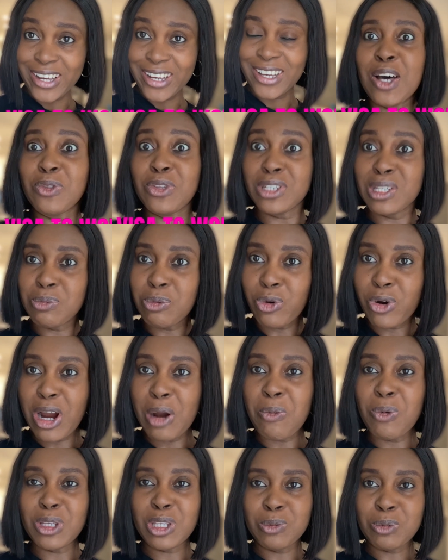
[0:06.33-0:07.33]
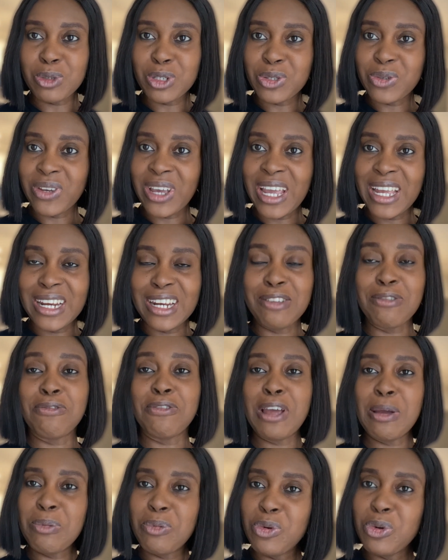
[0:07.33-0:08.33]
Now, this program was supposed to end in
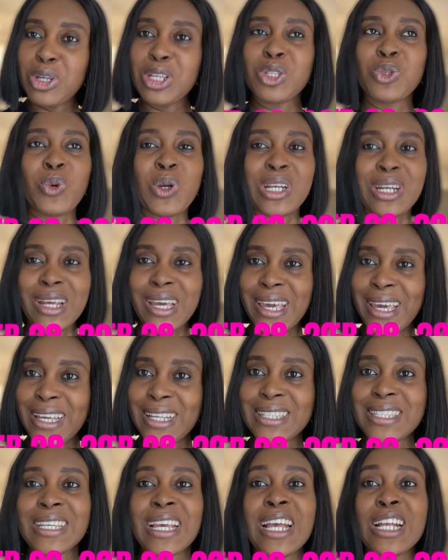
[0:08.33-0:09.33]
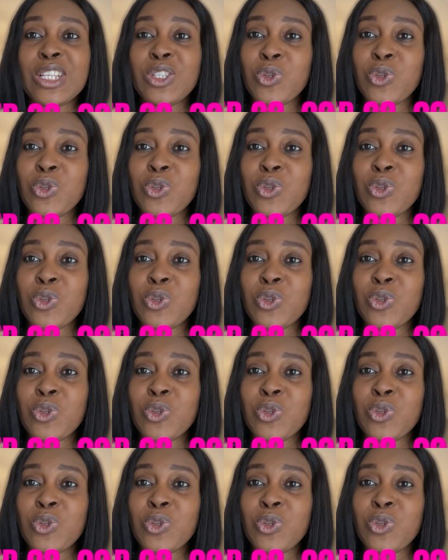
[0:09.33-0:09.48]
February 28,